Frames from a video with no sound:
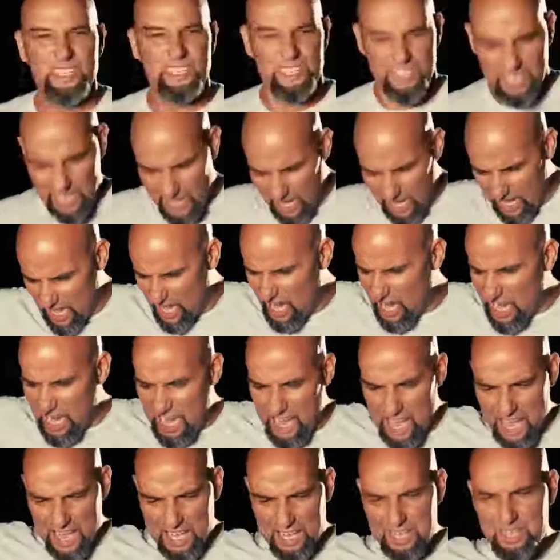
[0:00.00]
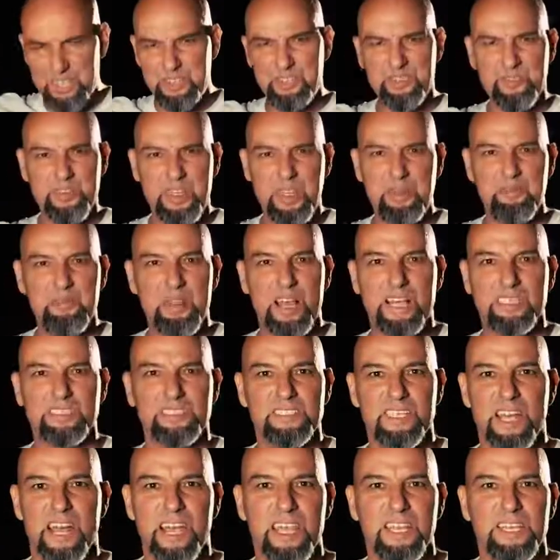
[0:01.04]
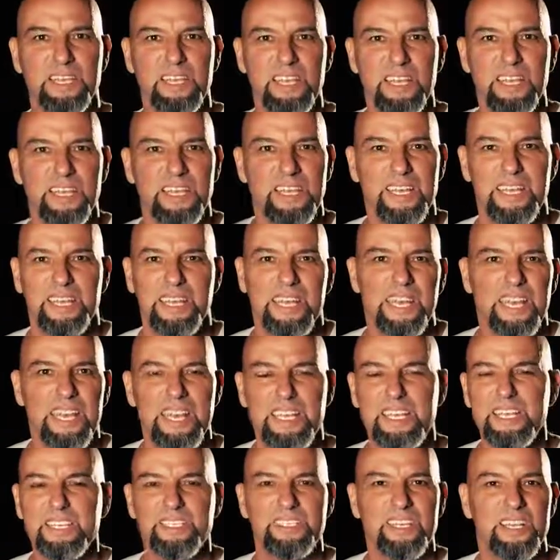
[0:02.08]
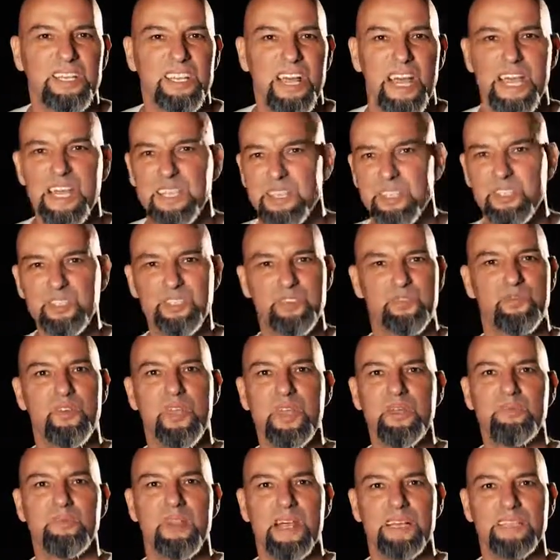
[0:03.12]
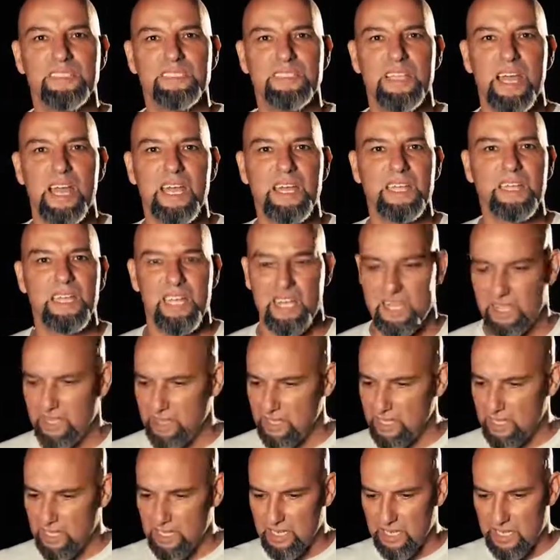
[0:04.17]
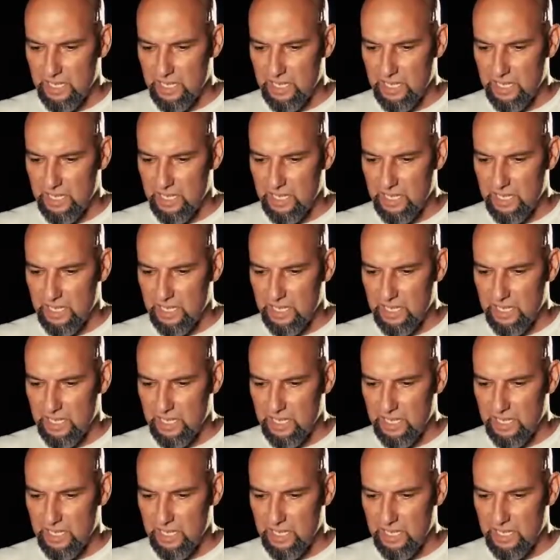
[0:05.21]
"Yeah, I had a dream last night." And he said, "I had this dream last night that